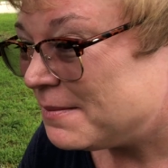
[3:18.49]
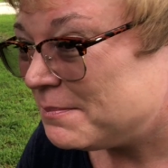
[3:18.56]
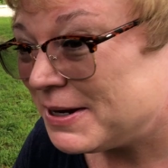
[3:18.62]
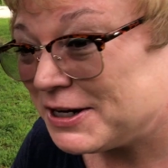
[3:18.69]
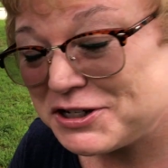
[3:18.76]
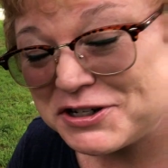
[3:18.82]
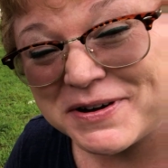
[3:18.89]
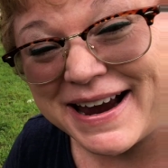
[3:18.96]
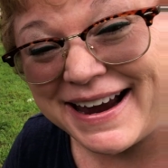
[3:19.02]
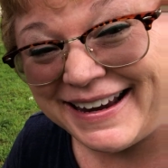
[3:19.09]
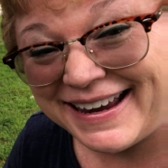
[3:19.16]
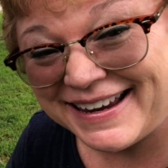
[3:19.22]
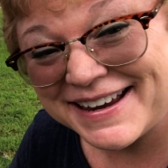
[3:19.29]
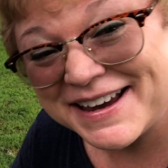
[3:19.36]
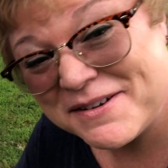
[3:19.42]
picture
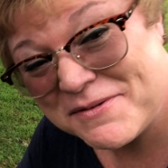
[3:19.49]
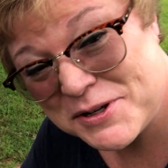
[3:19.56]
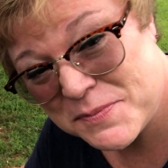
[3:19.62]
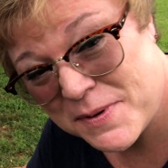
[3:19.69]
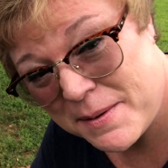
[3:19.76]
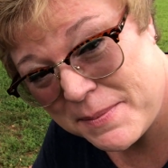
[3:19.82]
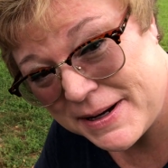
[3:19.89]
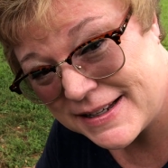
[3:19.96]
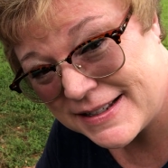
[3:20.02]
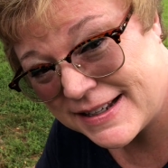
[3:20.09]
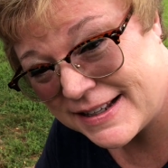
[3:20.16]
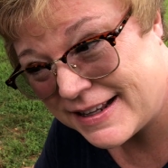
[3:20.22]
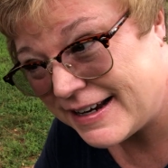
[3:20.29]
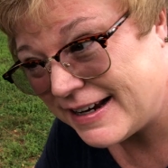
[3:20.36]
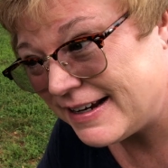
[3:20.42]
hanging kit, which probably
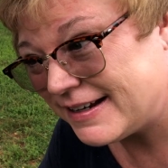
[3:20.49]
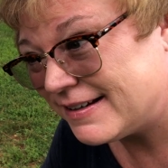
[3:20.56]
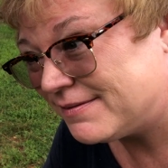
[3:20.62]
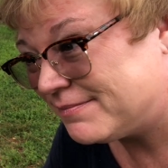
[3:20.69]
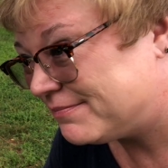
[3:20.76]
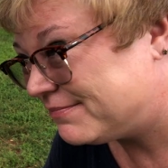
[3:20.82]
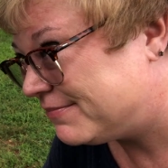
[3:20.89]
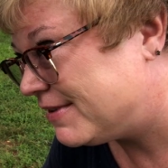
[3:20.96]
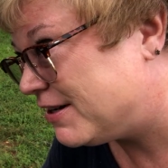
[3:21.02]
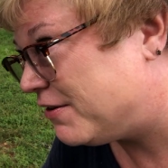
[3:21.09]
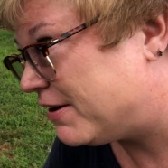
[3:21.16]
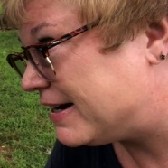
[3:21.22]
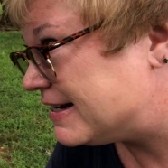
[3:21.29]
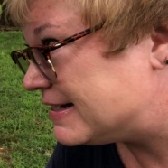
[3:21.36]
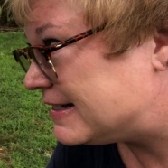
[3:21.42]
isn't like the
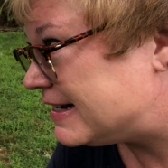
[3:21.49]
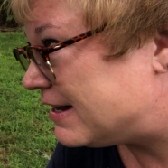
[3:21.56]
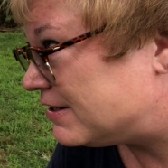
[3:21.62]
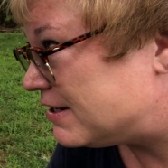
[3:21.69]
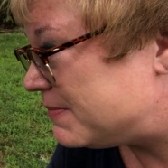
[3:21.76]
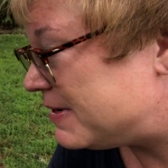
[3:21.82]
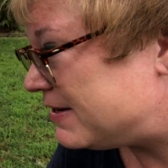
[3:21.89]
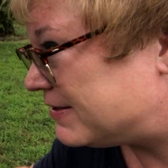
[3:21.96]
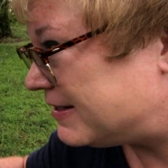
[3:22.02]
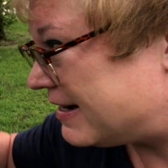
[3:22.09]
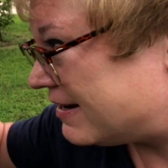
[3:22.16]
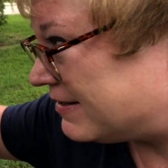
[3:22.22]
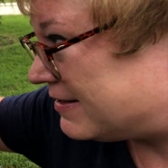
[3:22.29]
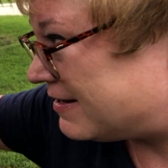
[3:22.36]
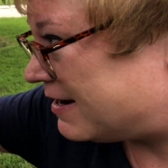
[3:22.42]
greatest nail to be using
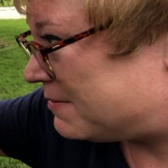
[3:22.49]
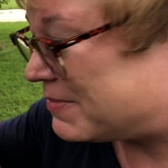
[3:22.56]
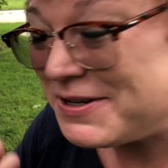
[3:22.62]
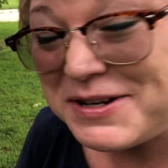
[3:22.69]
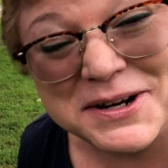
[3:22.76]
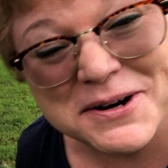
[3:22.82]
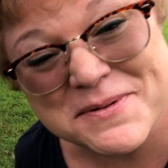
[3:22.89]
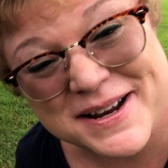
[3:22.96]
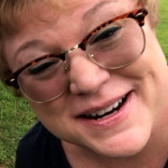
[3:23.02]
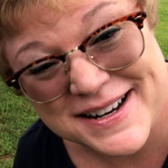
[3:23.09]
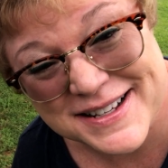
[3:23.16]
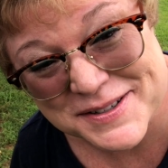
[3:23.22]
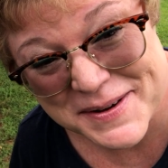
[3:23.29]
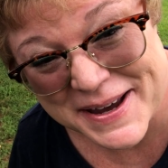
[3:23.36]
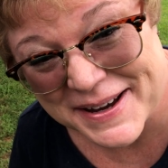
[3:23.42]
outside, but you know what?
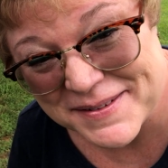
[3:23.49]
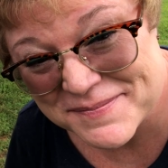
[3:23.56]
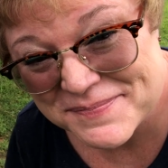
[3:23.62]
It's okay.